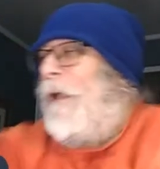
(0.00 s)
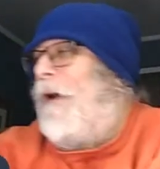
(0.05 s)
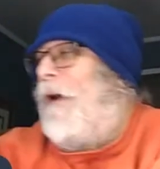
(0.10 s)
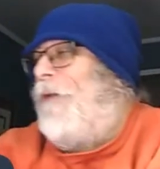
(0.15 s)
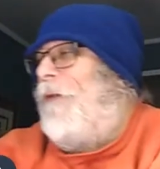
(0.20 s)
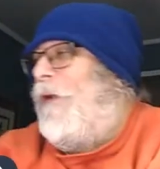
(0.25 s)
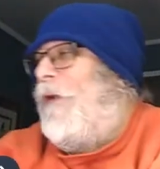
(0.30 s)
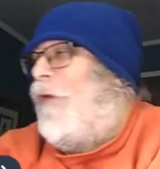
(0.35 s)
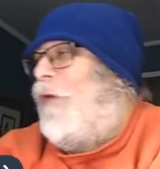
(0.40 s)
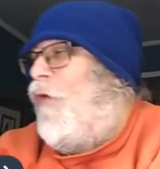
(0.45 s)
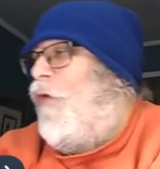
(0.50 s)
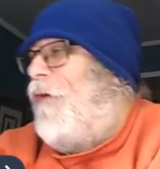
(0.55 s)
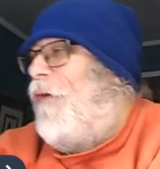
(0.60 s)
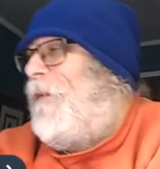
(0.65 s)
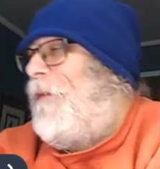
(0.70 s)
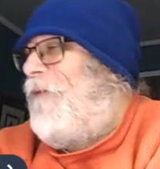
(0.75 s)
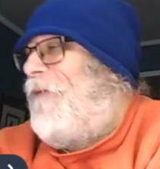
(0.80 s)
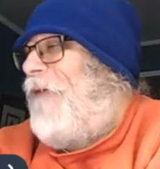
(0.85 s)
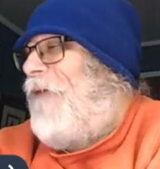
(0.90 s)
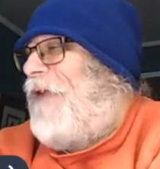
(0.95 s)
uh, the
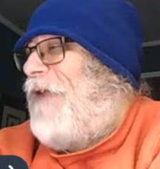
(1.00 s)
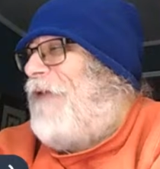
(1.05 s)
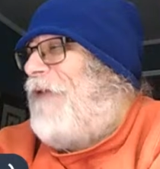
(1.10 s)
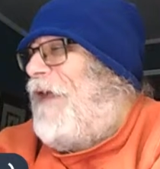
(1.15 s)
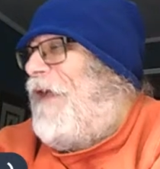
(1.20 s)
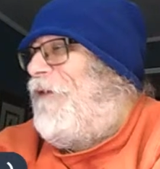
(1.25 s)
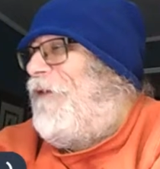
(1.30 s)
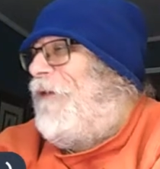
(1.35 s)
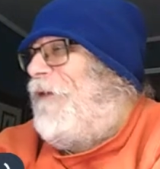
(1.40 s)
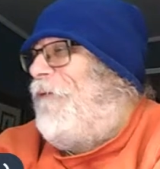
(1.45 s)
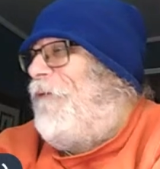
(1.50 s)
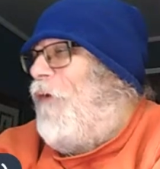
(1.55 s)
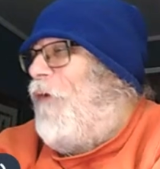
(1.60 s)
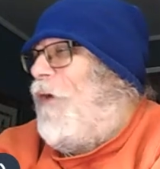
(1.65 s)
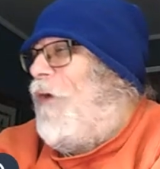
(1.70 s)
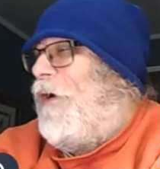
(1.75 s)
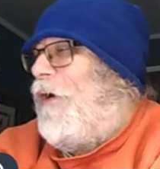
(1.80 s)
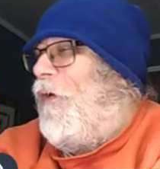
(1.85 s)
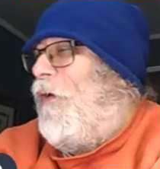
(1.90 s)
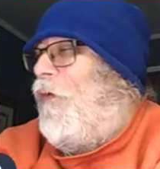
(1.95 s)
Corman Fantastic
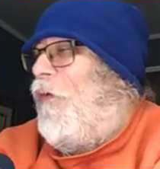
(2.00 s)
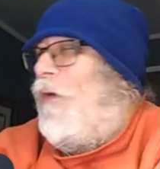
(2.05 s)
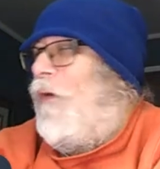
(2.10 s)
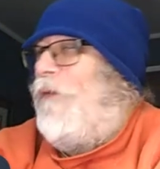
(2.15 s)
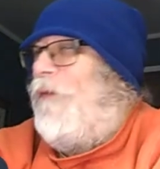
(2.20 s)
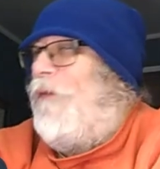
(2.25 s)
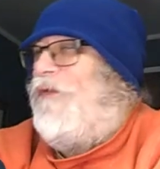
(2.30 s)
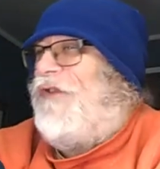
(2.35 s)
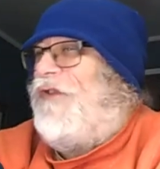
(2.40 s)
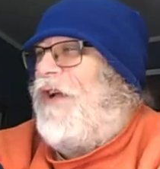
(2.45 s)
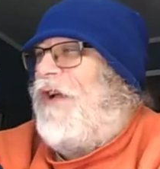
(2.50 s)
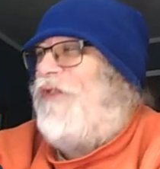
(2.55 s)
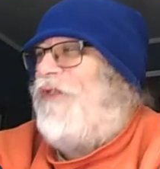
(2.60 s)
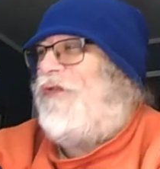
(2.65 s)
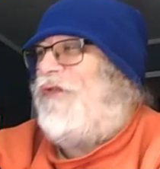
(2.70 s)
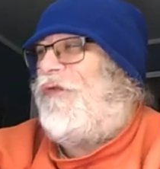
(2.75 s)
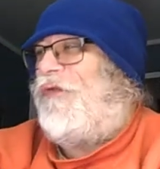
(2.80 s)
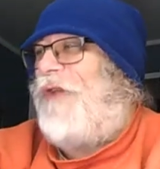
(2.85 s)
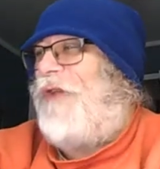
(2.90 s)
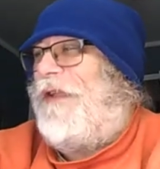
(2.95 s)
Four or Josh
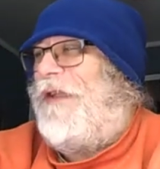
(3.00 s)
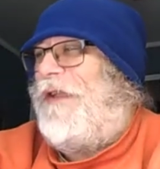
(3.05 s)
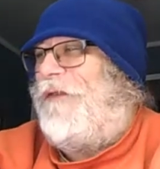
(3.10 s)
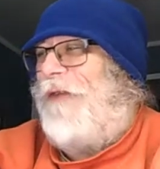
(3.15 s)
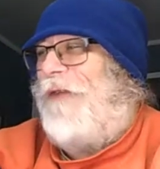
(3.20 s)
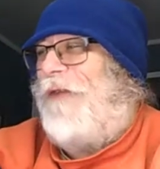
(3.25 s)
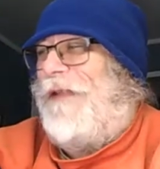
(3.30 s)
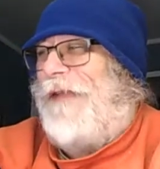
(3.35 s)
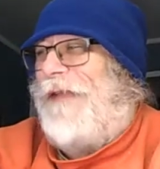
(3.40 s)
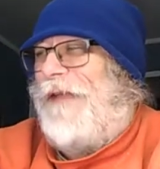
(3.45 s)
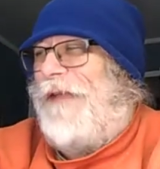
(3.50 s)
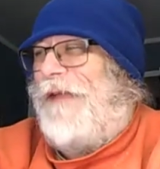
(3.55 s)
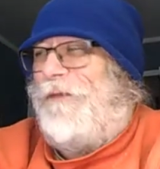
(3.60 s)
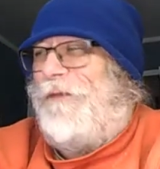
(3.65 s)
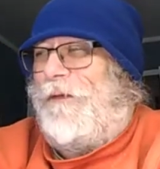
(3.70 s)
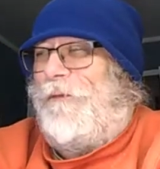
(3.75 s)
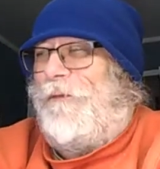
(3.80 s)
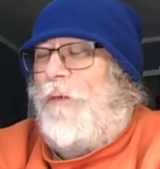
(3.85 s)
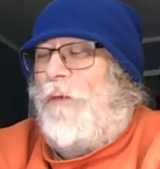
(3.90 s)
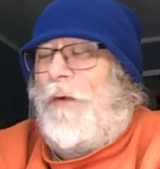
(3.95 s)
Trank's
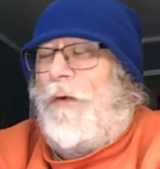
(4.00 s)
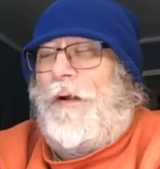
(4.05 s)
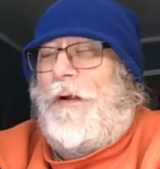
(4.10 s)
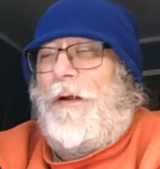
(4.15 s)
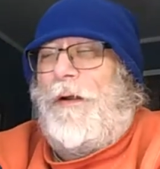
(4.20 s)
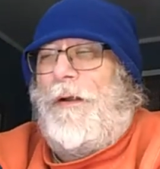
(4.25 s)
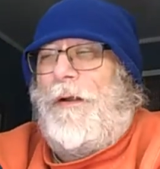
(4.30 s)
Fantastic Four?